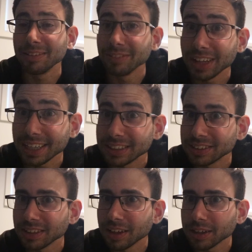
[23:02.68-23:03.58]
I'm like a
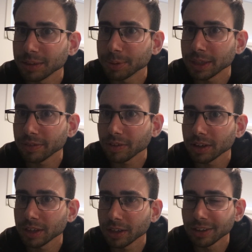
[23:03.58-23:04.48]
psychopath
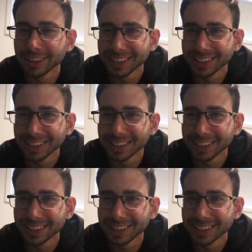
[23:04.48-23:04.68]
right now.